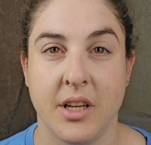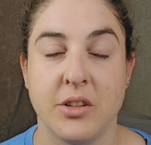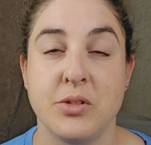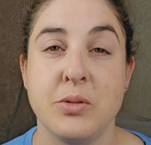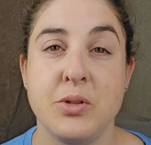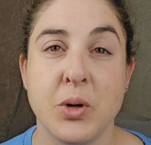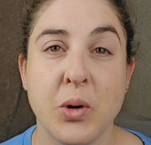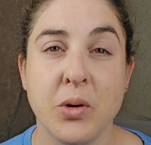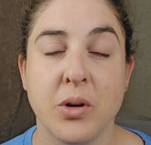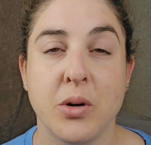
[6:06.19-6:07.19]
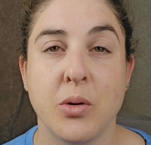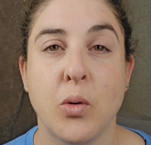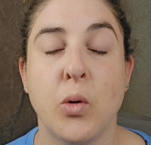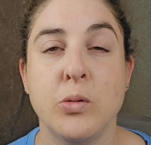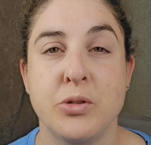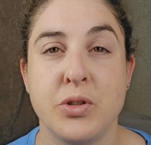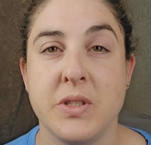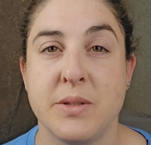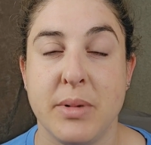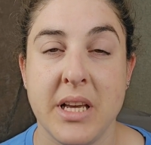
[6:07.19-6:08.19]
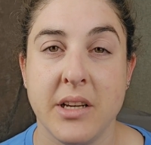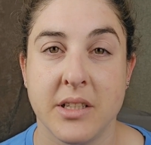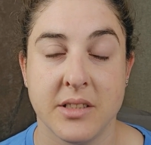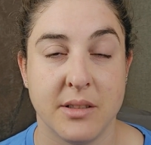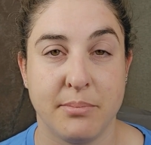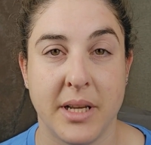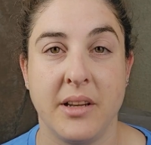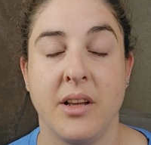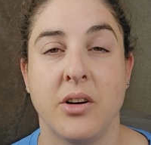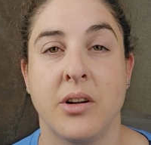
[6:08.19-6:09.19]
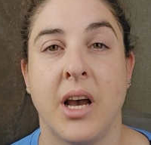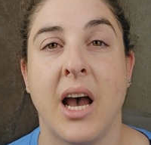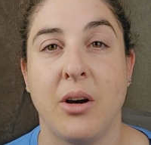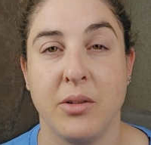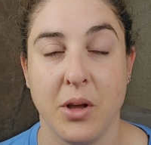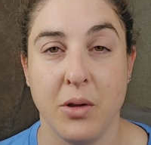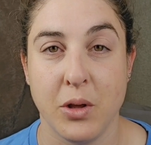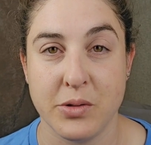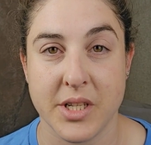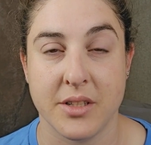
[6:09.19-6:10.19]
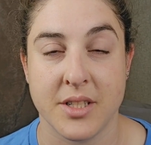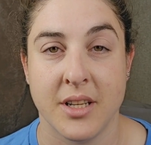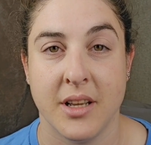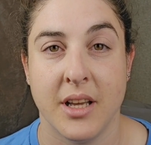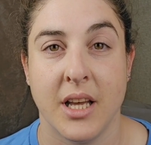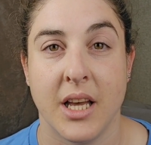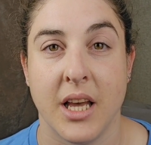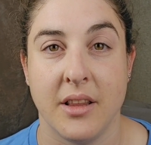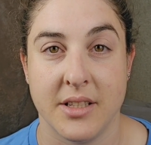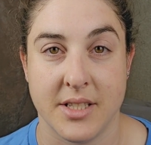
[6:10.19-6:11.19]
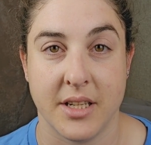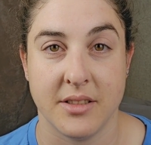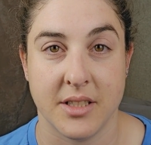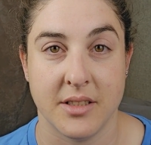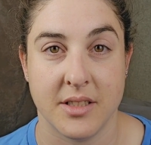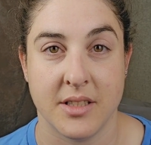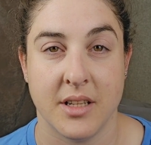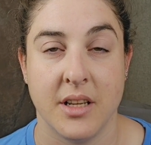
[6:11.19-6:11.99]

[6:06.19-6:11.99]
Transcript: to talk or to speak depending on how you use it in the sentence.